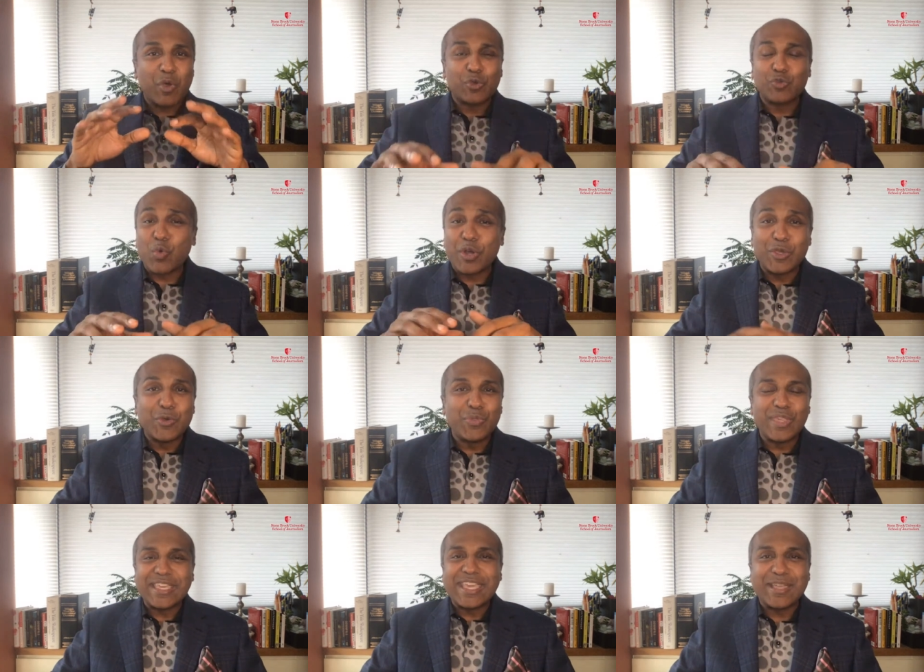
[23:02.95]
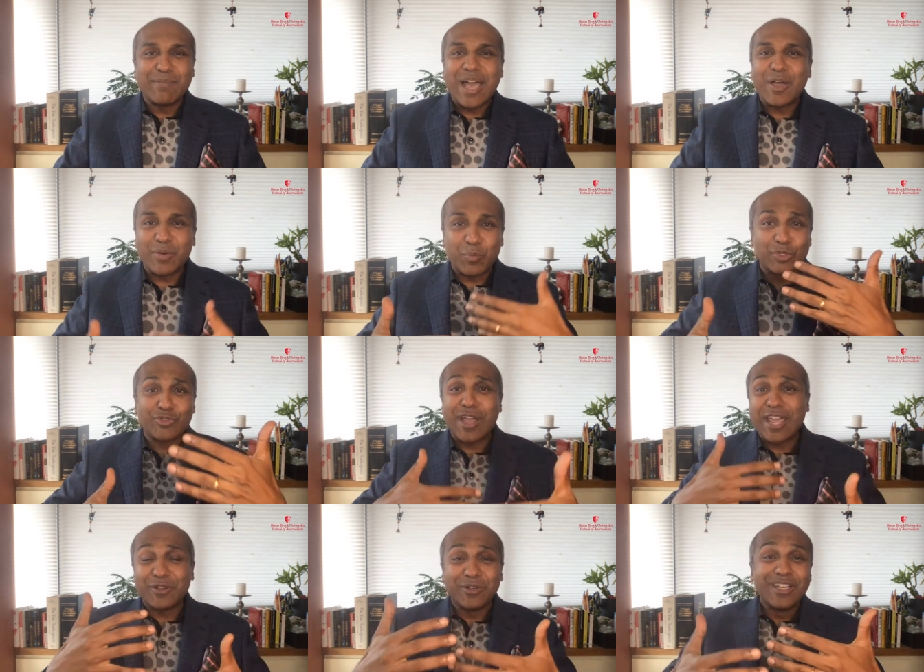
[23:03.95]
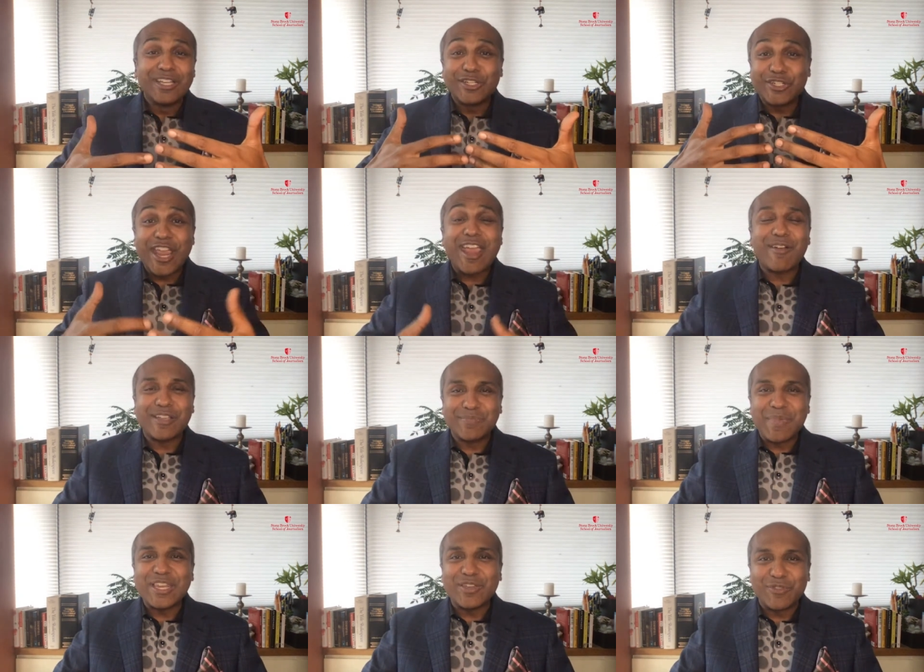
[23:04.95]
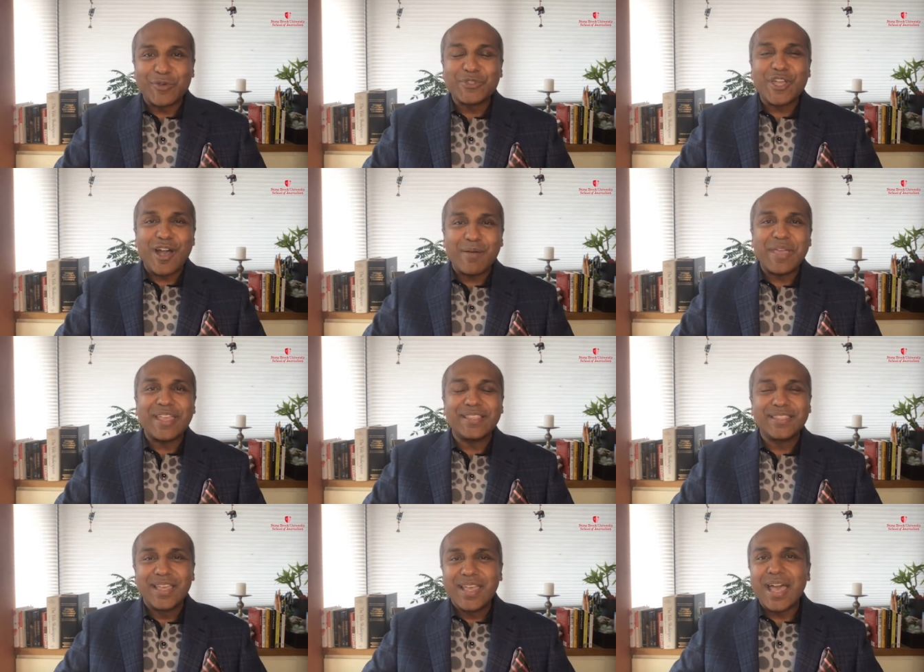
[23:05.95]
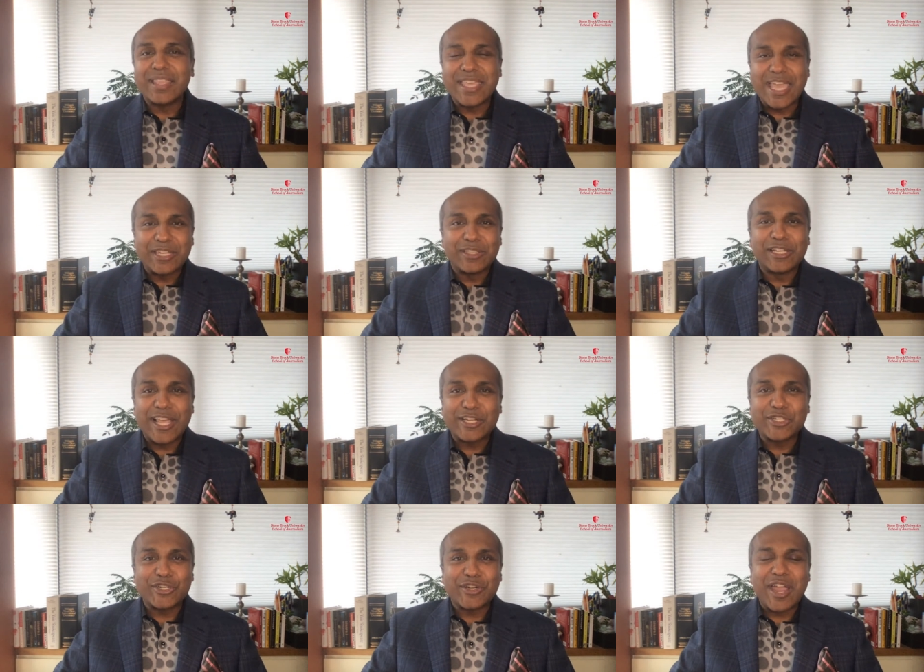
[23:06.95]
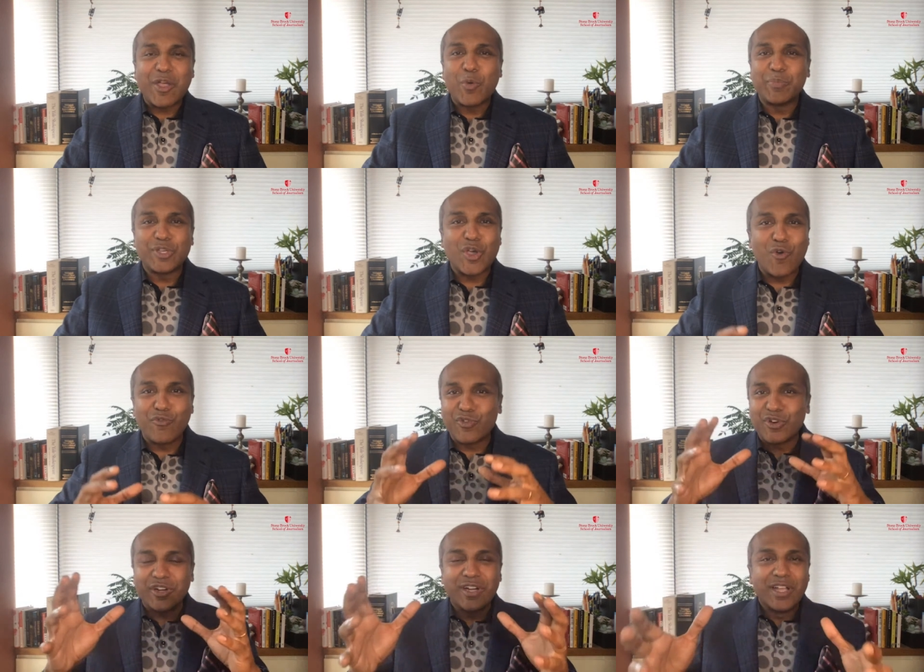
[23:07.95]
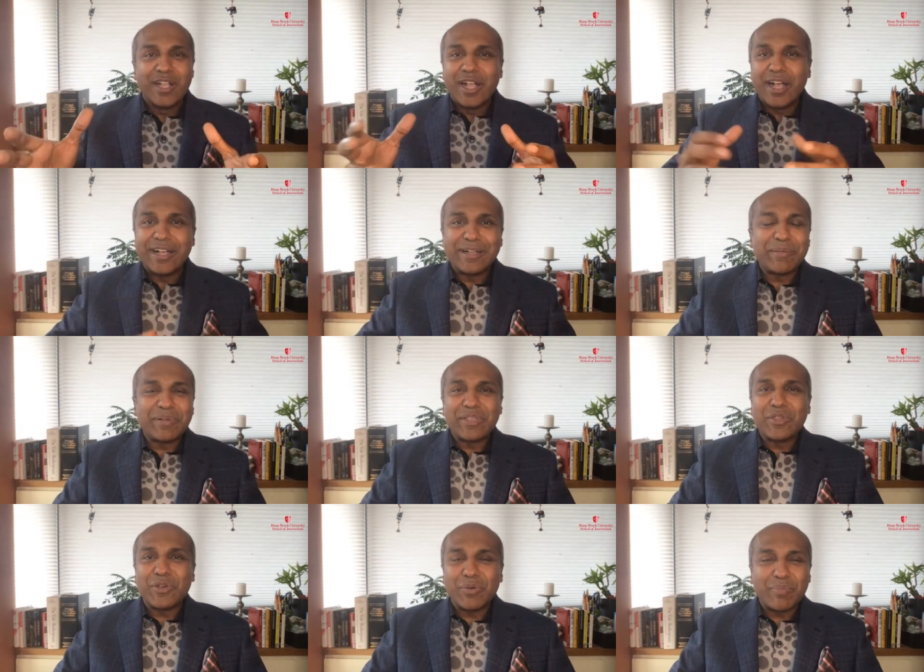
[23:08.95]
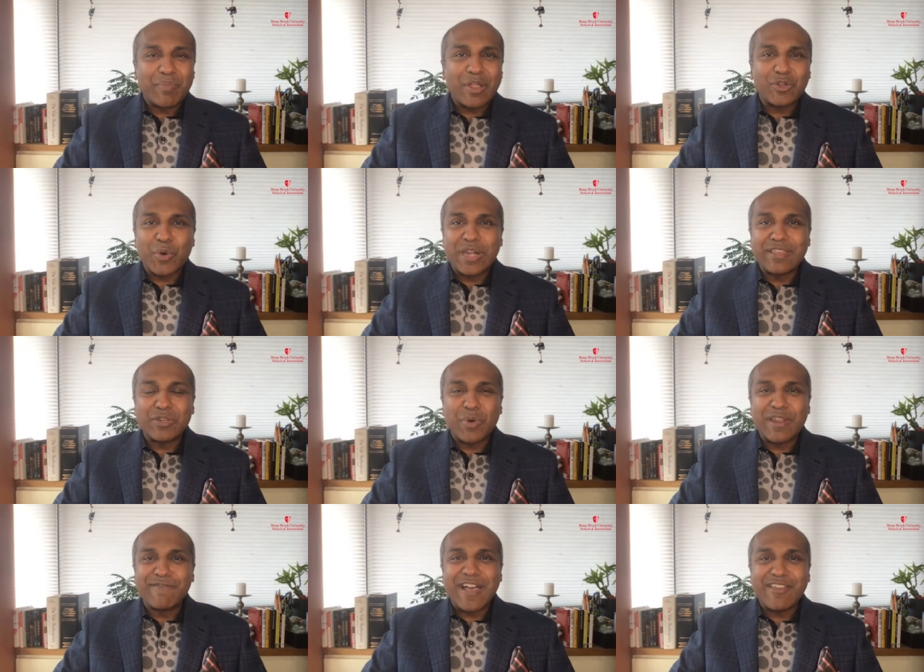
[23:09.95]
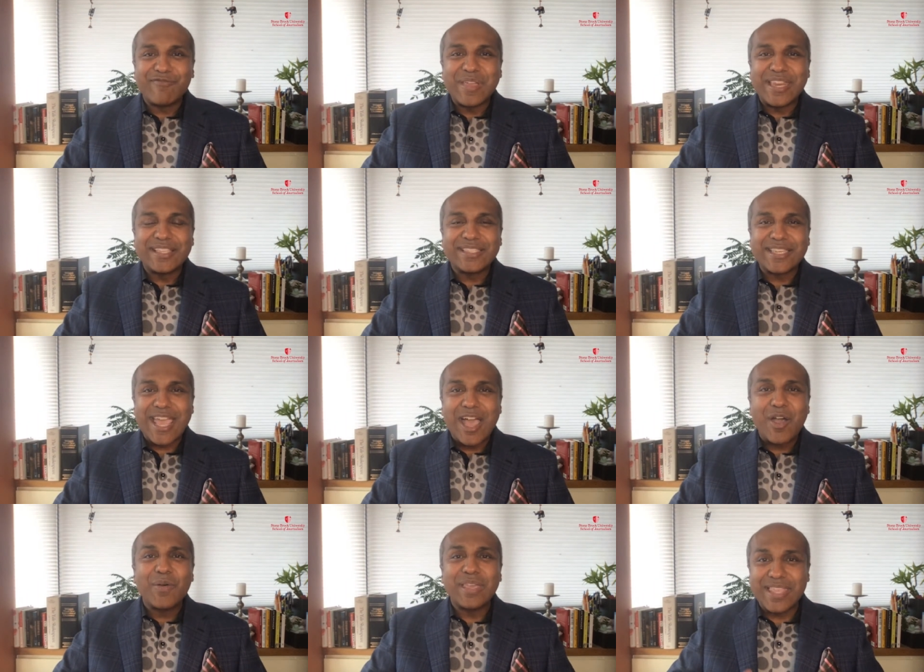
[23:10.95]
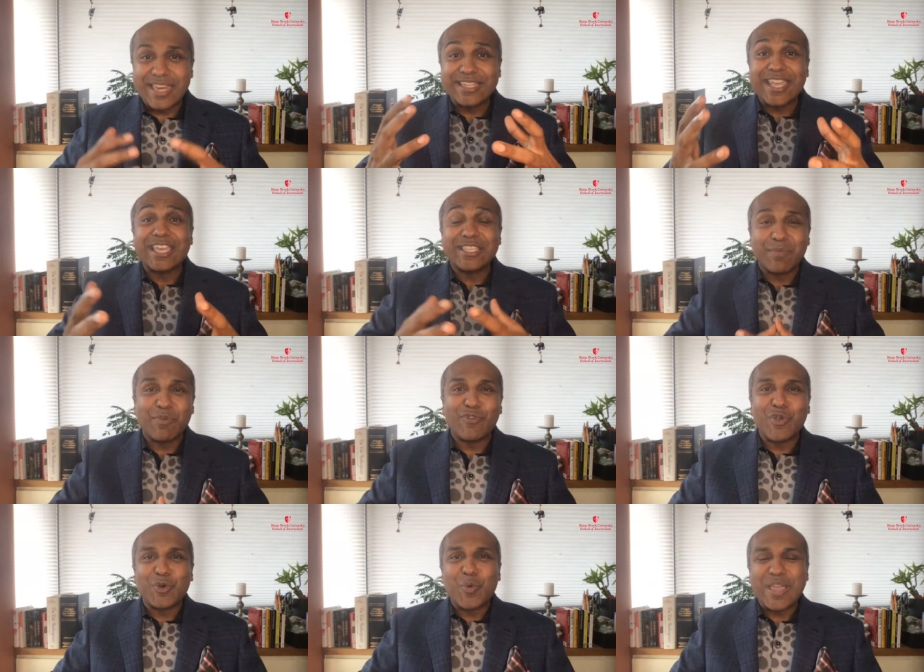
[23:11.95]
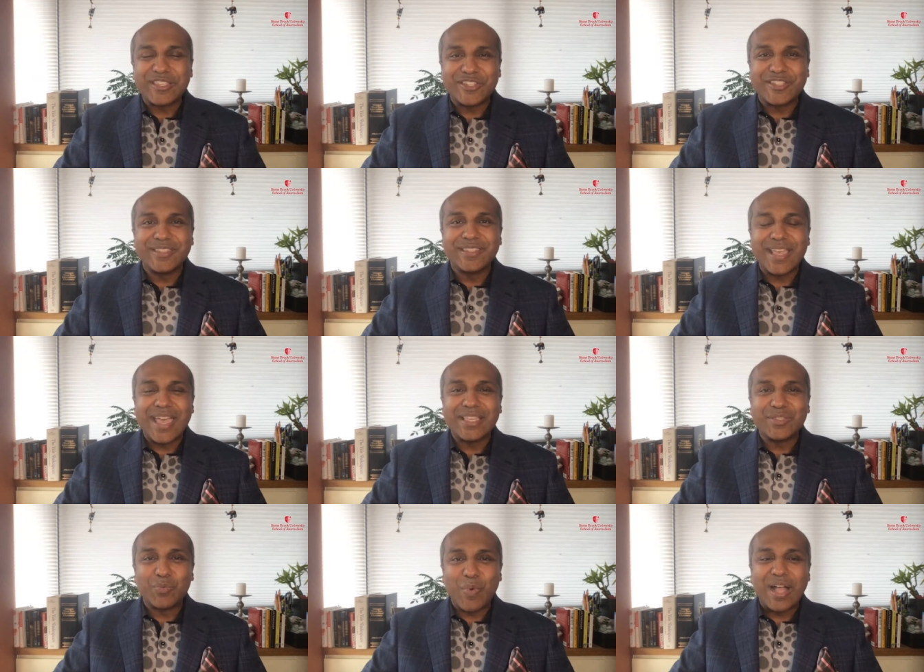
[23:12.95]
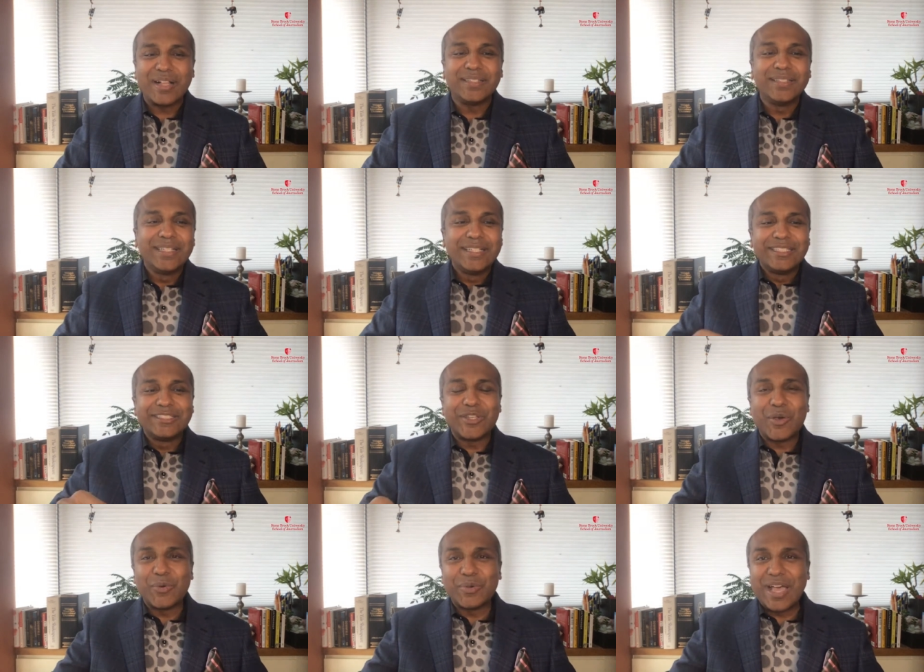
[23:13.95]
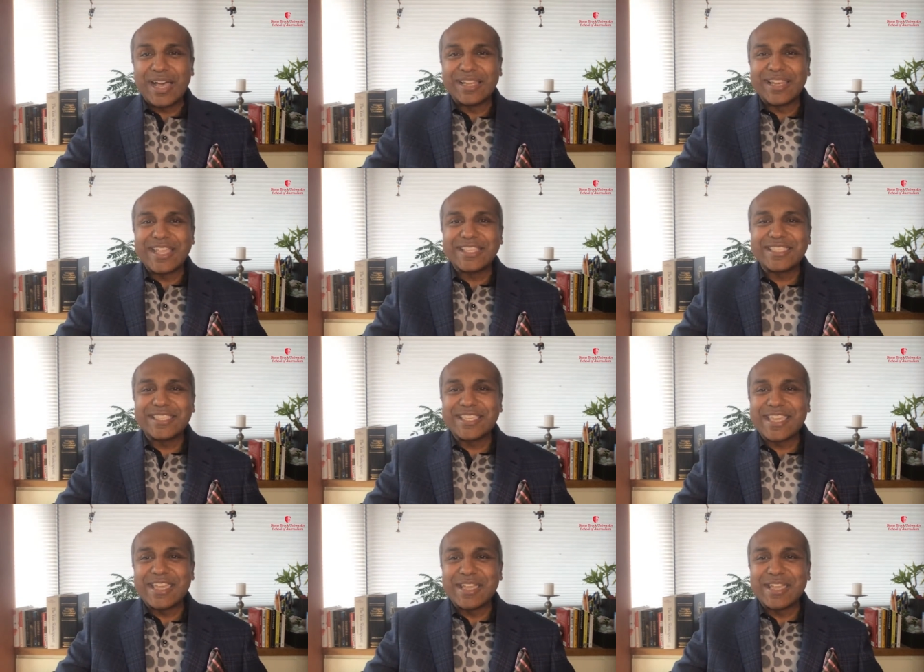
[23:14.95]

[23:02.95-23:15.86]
post what are you thinking about, and we'll try to share as many of those comments at the end of the lecture. I hope to go for about 20, 25 minutes now, and then take some of your questions as well. So let's